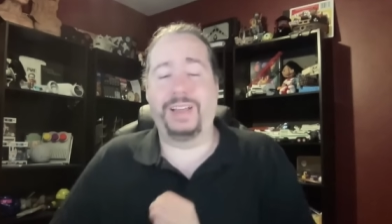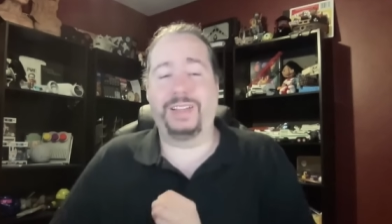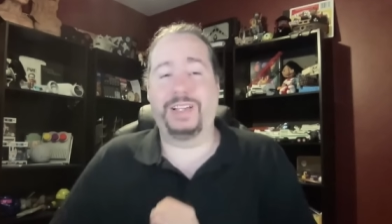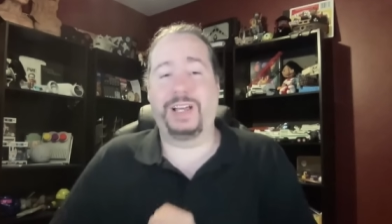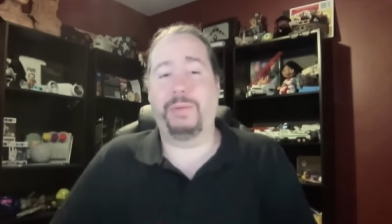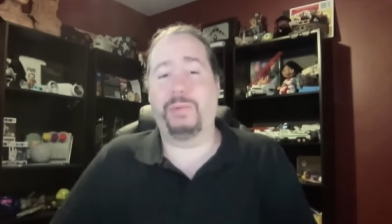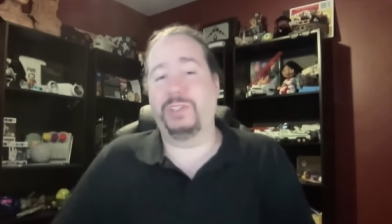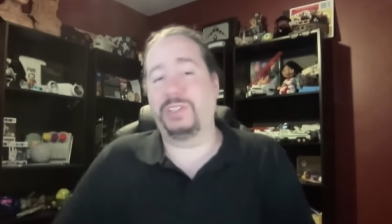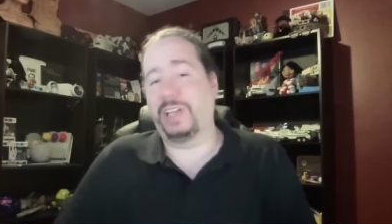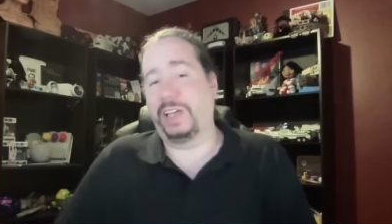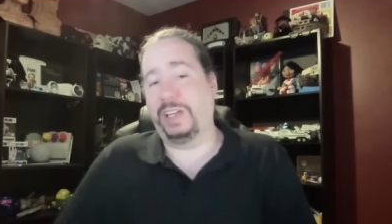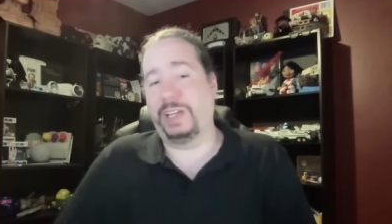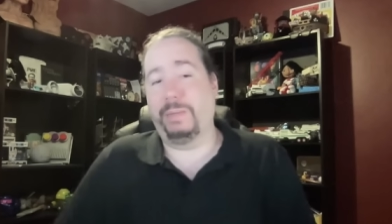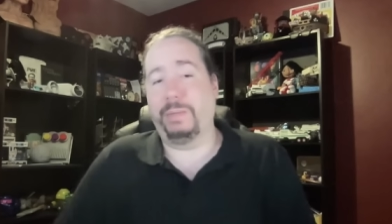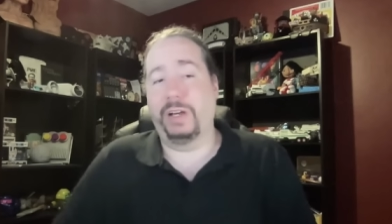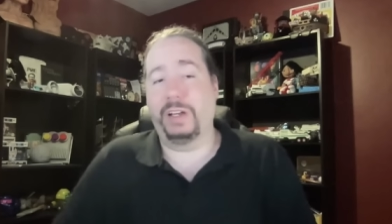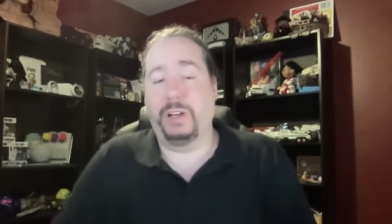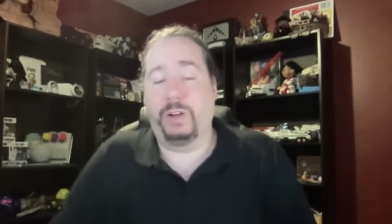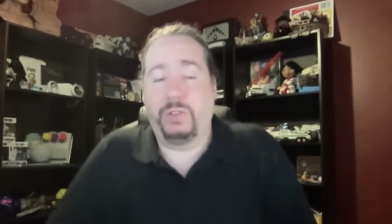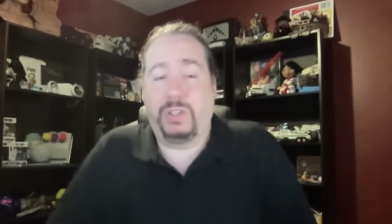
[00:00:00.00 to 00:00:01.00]
as I was taking
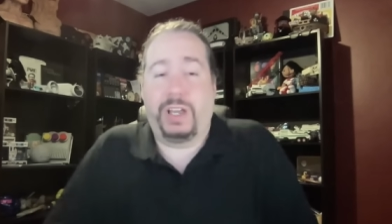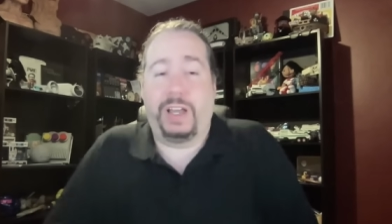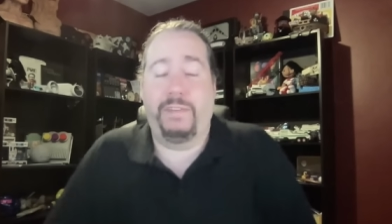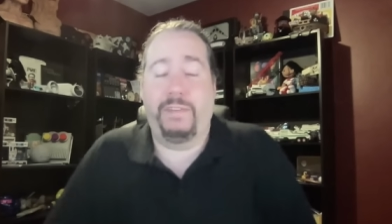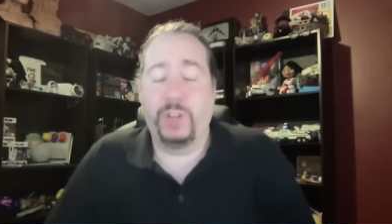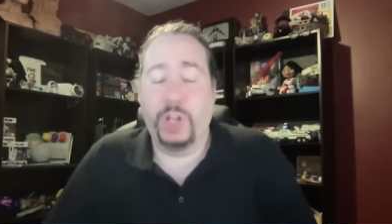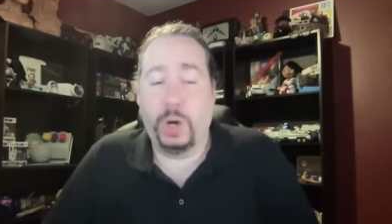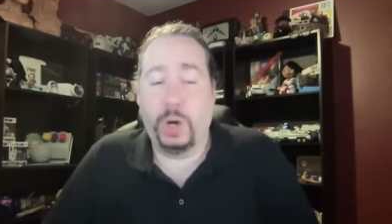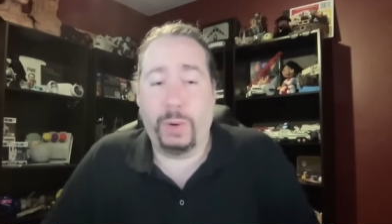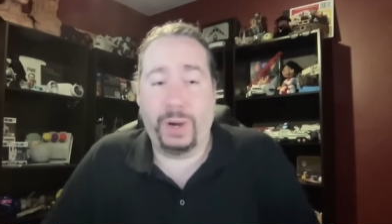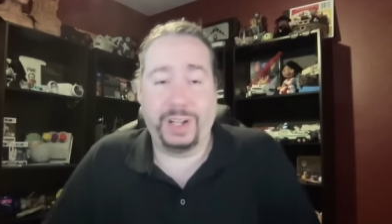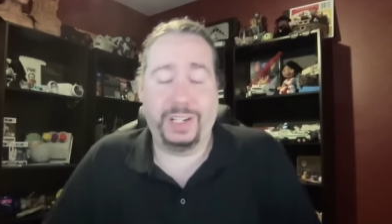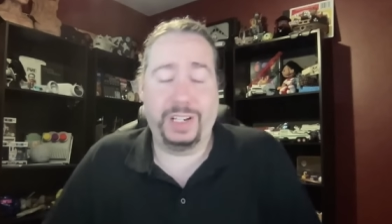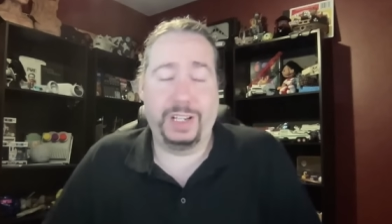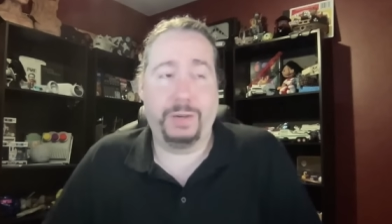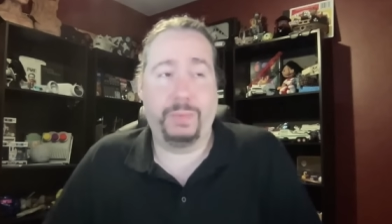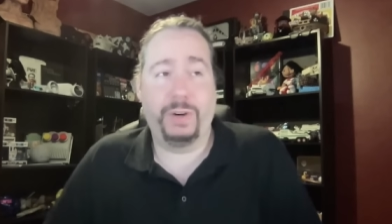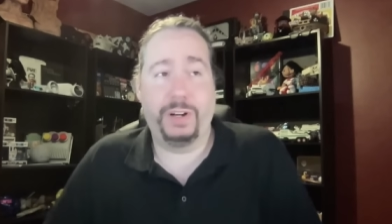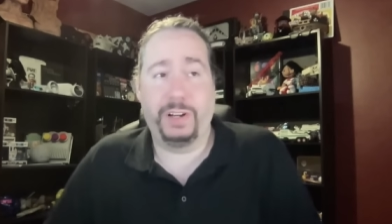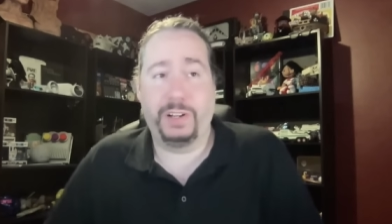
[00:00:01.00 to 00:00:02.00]
my notes. I have no
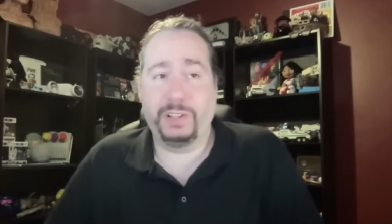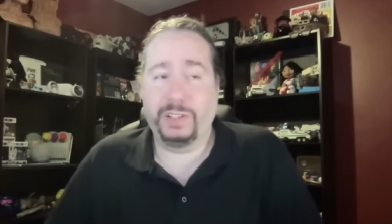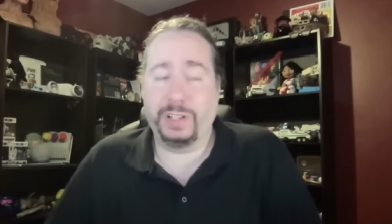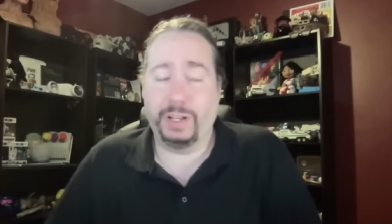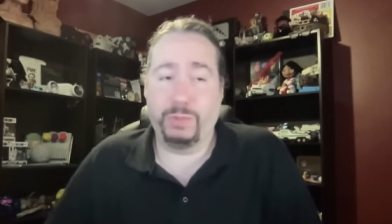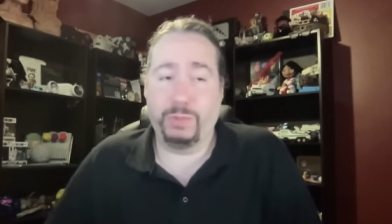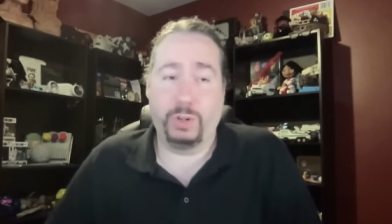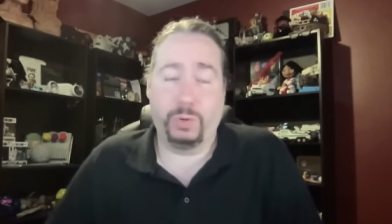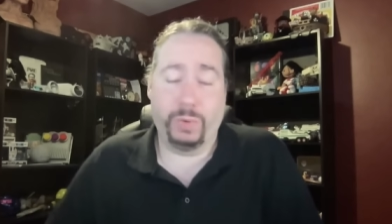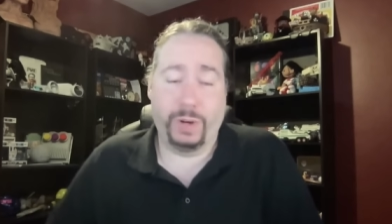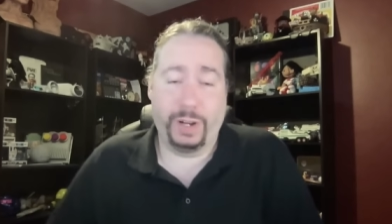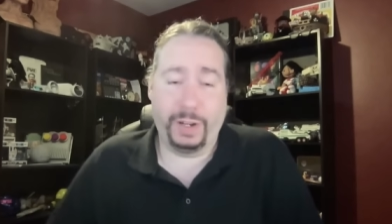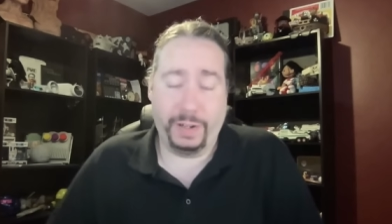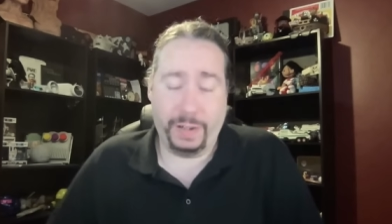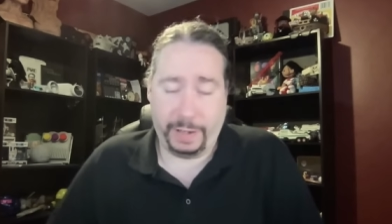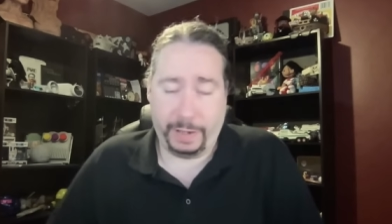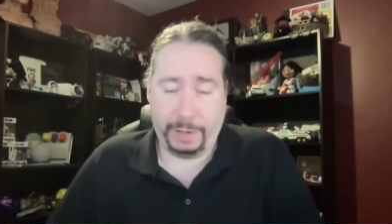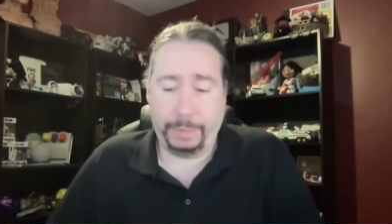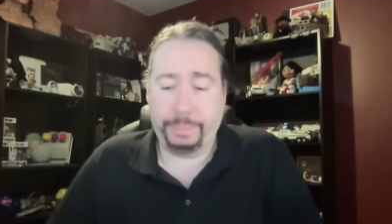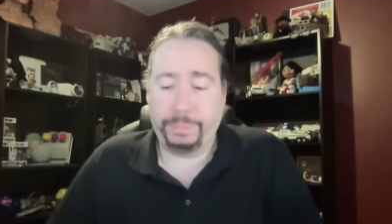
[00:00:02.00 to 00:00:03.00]
idea what it is up to right
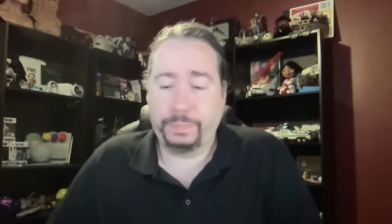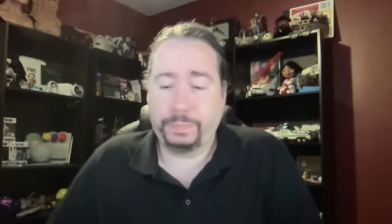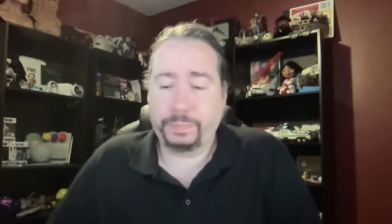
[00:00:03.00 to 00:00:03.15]
now.